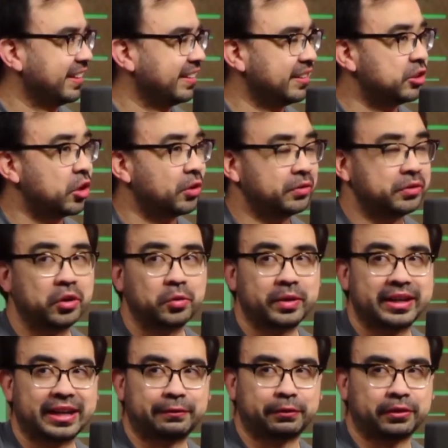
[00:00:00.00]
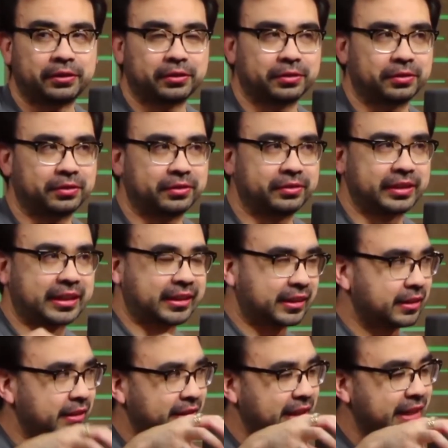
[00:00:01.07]
no one ever that
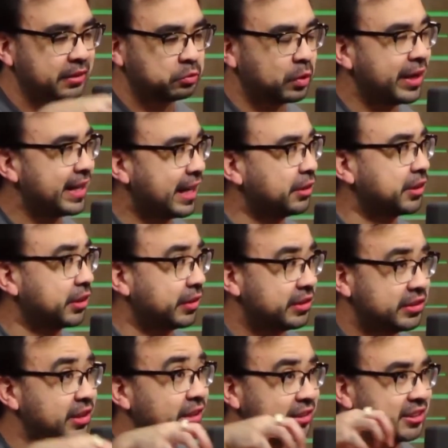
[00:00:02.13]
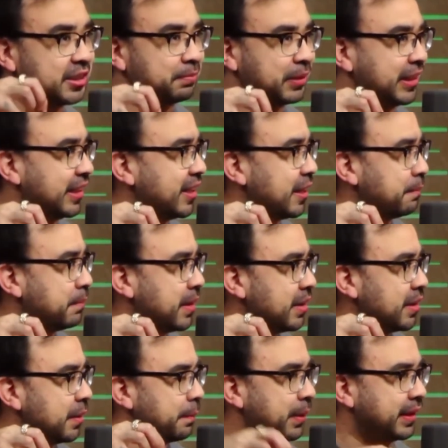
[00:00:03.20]
they went out there and dug something up,
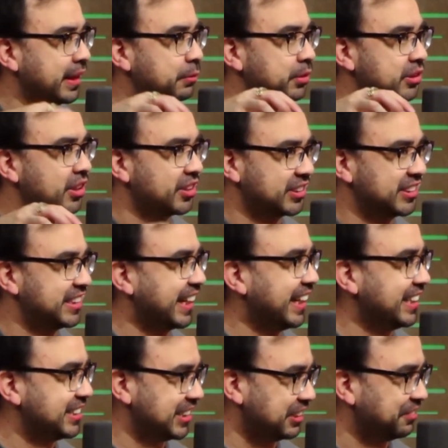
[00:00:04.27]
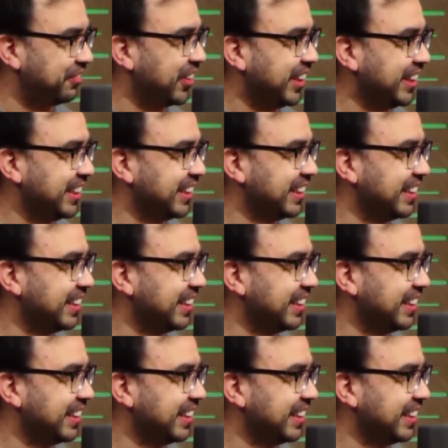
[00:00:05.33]
but it was all staged and fake.